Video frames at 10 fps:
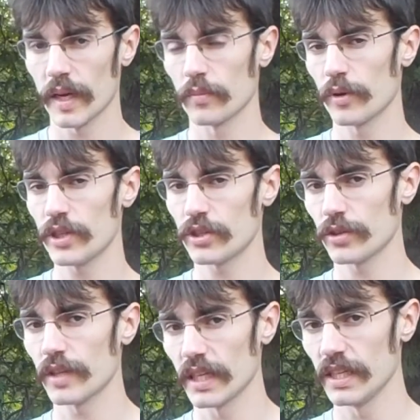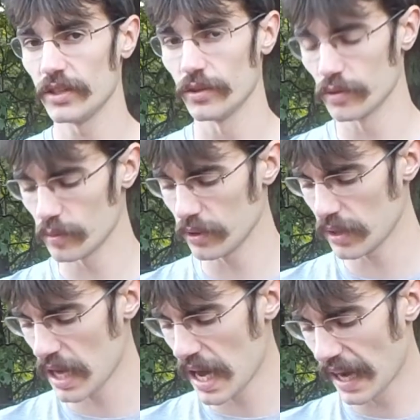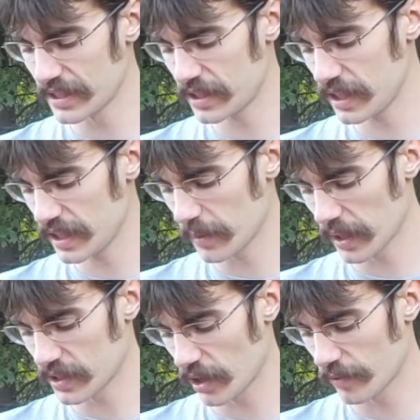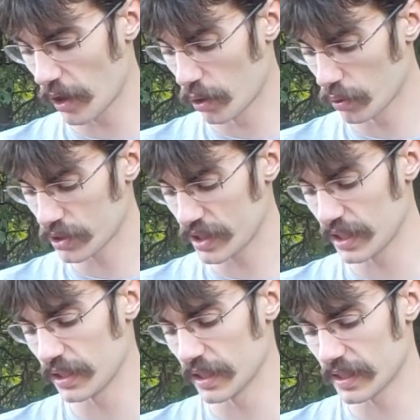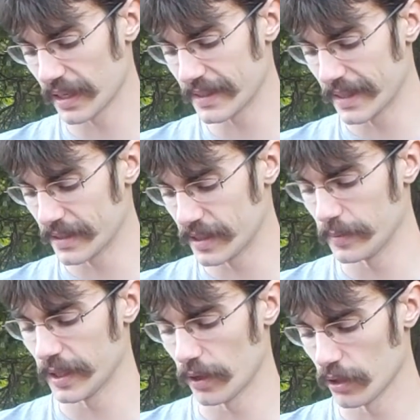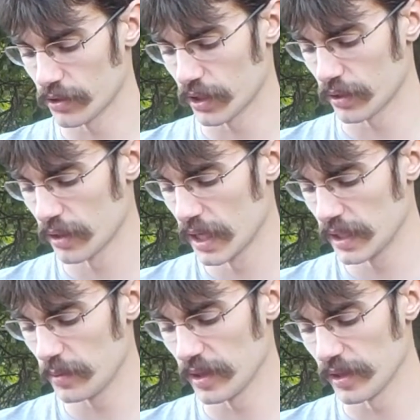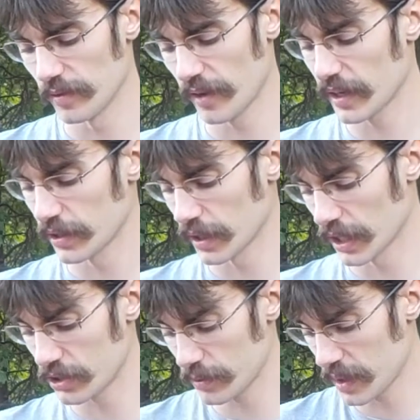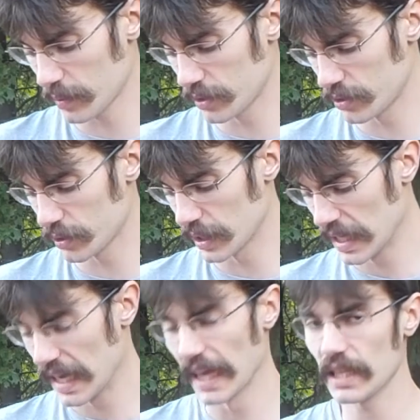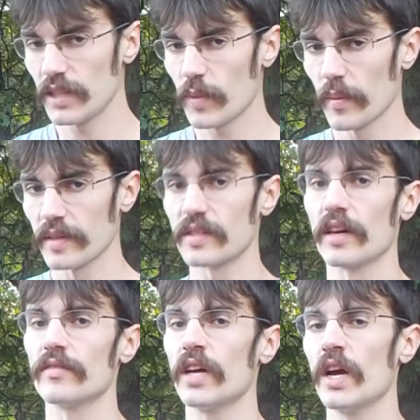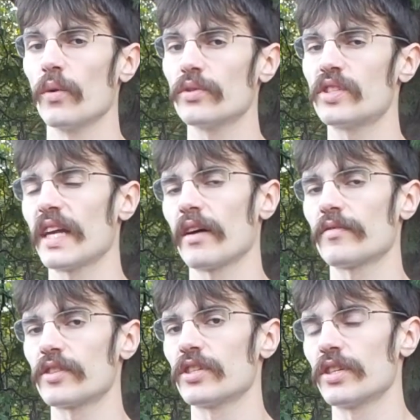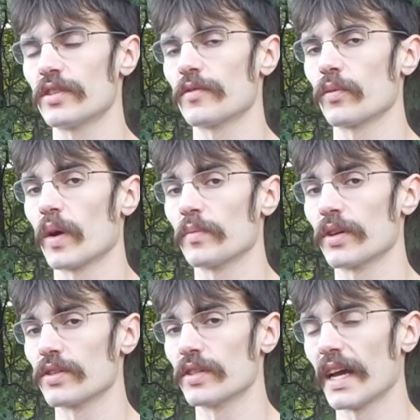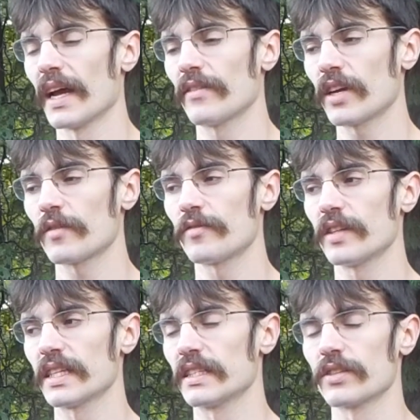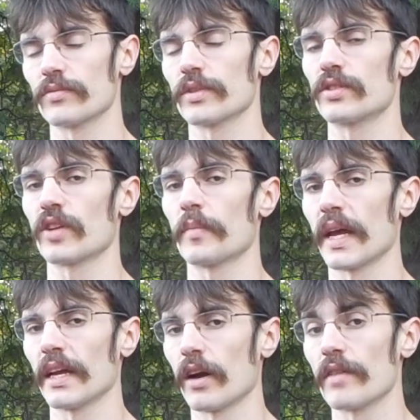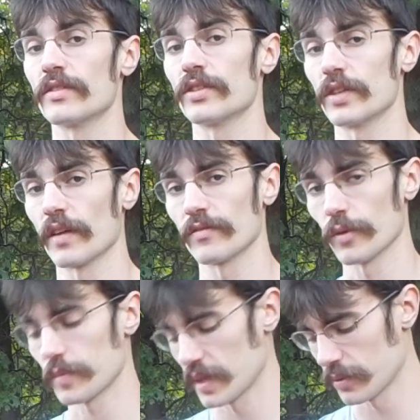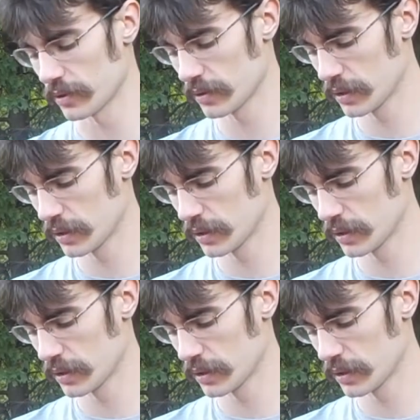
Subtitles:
I'm pretty sure that he's usable. I just need to get myself a Horsey that's got 10 CP also to be the defender, and I should be able to do it at least by myself. We'll see how efficient it is for one person. I've got a feeling it doesn't really start paying off until you have 4 people.